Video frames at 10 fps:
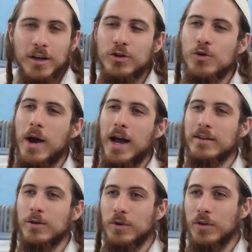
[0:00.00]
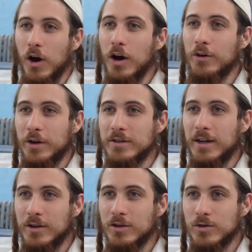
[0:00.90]
You acting with honor
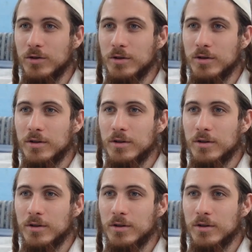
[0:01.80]
inside the shul,